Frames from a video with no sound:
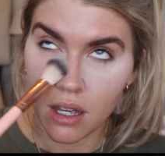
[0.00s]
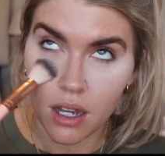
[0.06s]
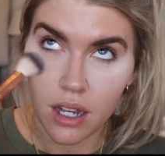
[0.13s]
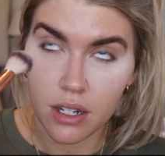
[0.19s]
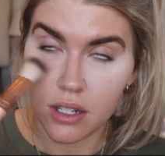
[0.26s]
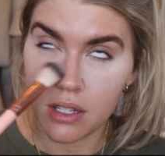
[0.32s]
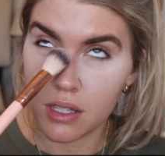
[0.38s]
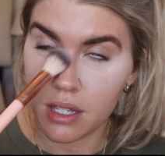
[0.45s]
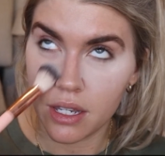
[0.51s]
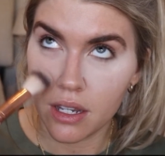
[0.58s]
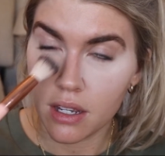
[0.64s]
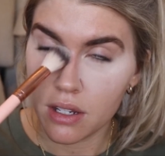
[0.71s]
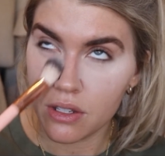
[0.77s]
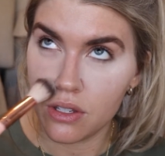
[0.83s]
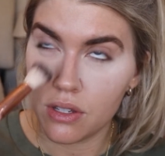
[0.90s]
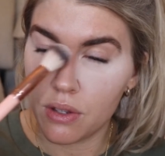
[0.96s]
I just like
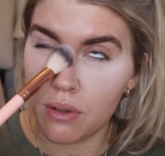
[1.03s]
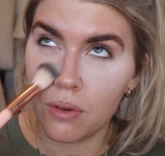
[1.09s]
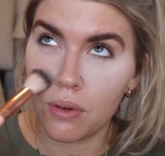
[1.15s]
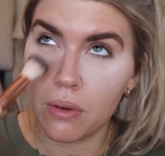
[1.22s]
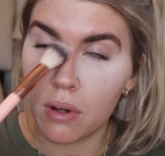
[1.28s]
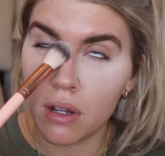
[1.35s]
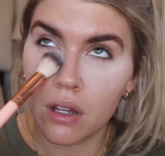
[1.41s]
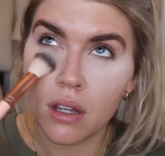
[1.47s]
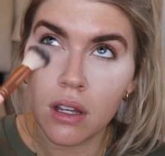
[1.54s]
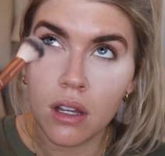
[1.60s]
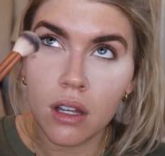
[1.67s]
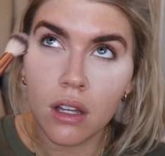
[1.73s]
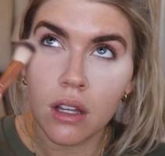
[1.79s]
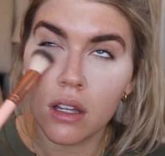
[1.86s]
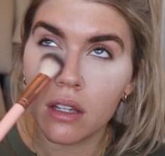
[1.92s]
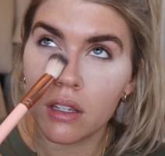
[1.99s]
to
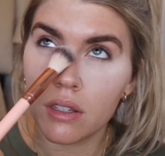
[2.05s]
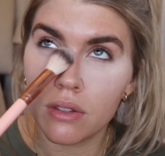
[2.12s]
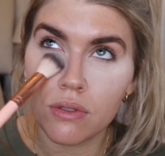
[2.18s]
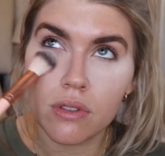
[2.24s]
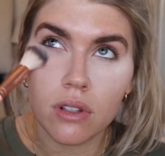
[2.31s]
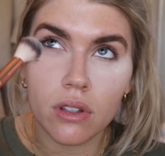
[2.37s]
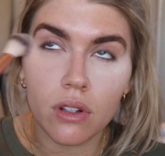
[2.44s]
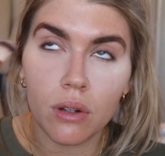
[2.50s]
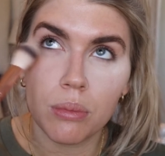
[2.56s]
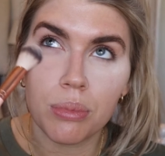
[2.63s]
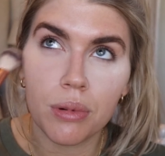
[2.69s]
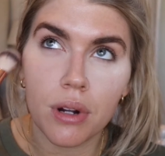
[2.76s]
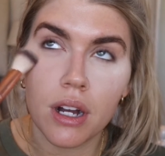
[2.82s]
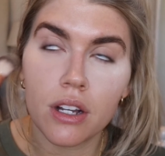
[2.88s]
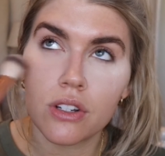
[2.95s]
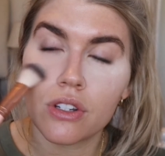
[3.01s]
use a little
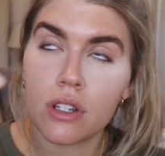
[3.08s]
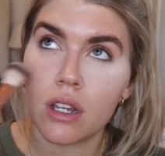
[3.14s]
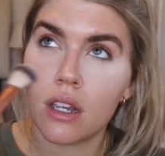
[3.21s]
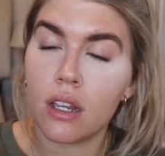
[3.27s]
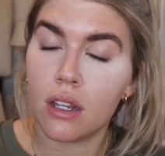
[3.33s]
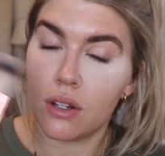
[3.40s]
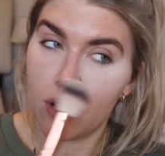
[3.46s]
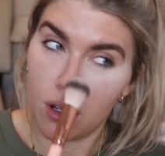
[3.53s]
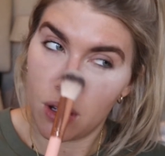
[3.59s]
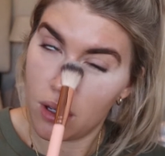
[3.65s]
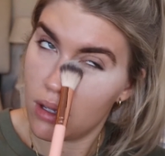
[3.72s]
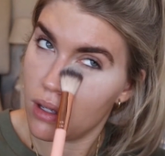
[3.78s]
brush and